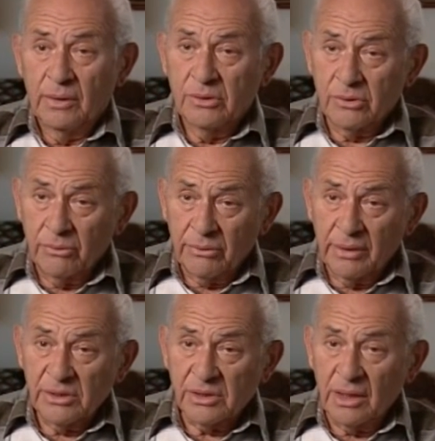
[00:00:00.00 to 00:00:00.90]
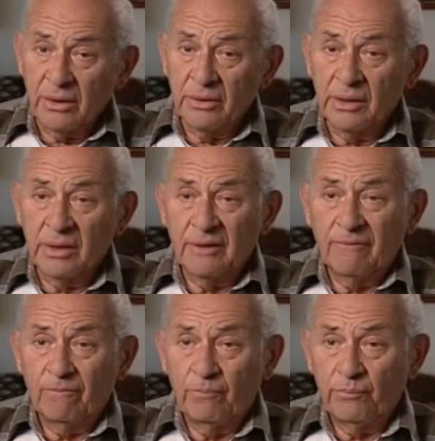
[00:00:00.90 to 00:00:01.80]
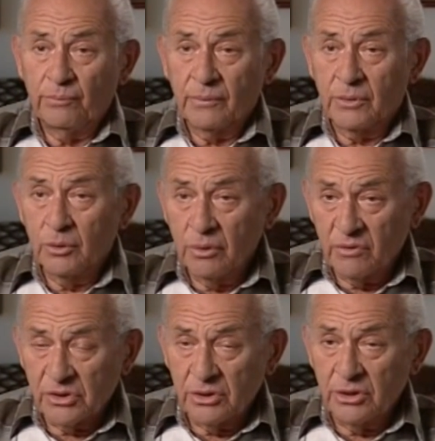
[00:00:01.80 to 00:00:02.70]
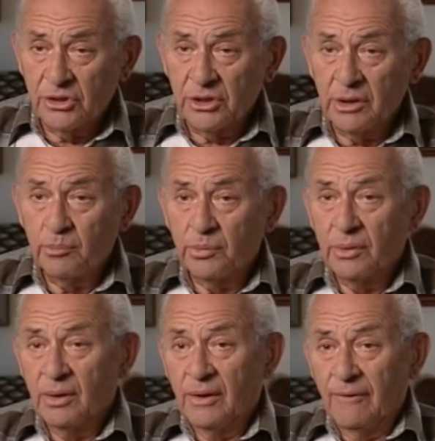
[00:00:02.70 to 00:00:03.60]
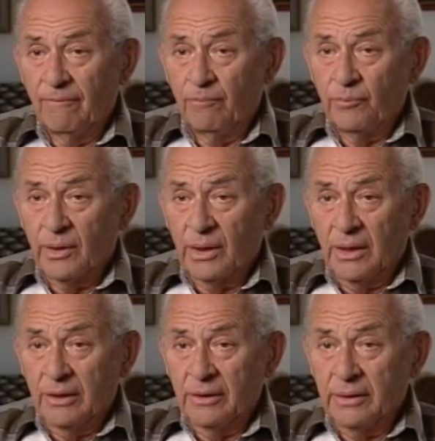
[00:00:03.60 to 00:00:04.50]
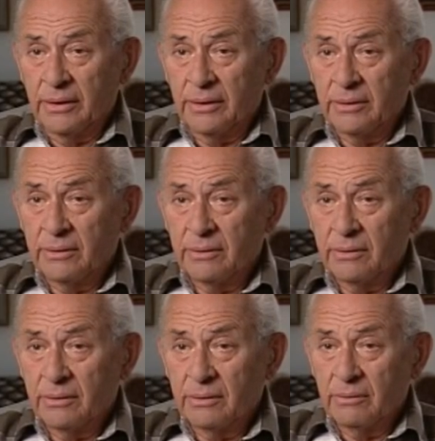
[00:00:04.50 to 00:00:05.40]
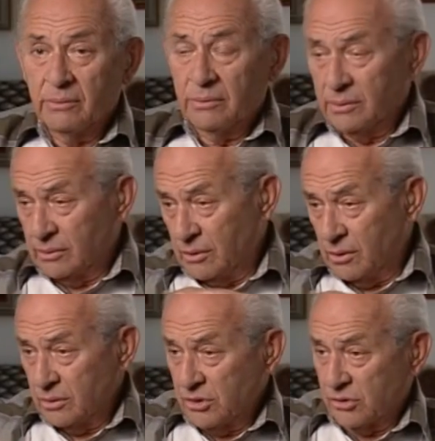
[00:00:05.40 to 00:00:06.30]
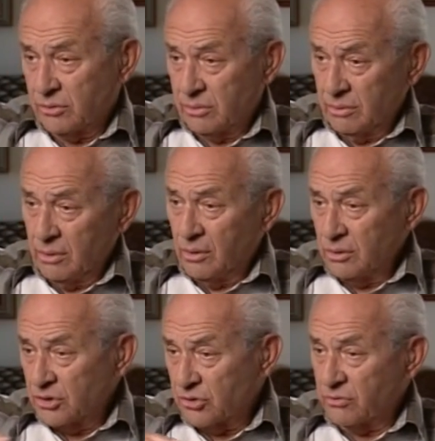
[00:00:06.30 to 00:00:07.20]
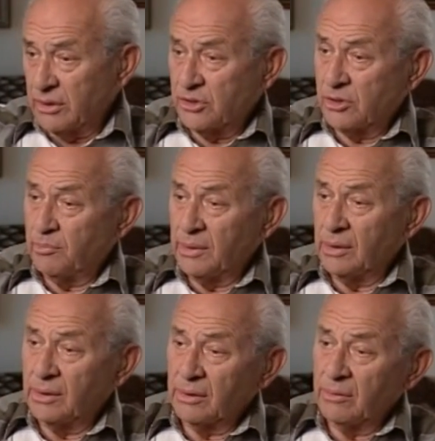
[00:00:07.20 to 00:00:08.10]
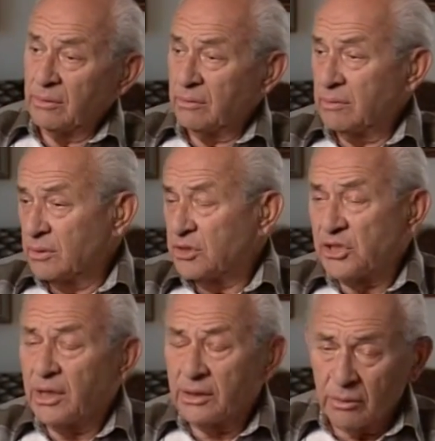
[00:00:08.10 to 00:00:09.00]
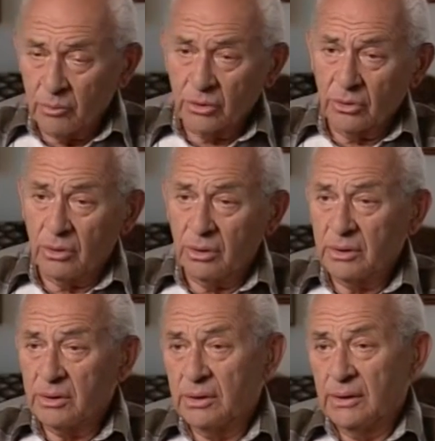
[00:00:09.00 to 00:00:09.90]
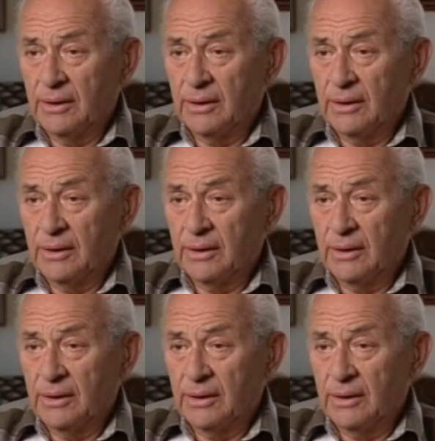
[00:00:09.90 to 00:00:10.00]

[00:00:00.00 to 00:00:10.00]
So we raced down there, two of us in a Jeep, and long stretched building, a shed I would call it.